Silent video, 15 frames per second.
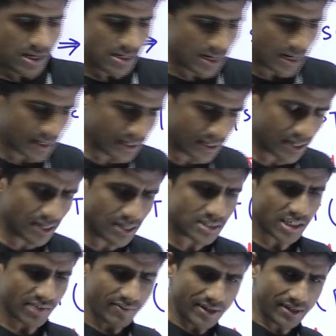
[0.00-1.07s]
In Article
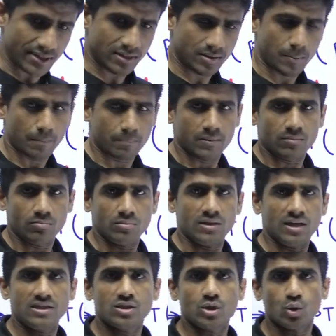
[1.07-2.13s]
17,
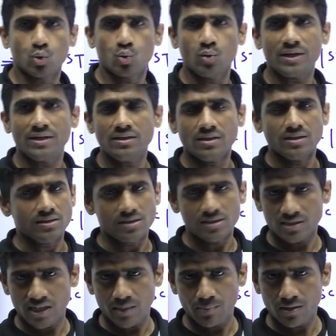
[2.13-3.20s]
there is no any
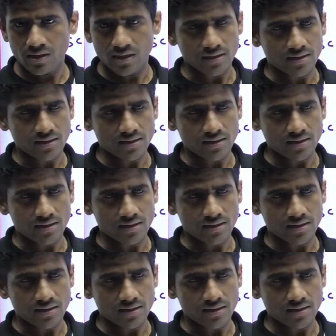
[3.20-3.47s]
reasonable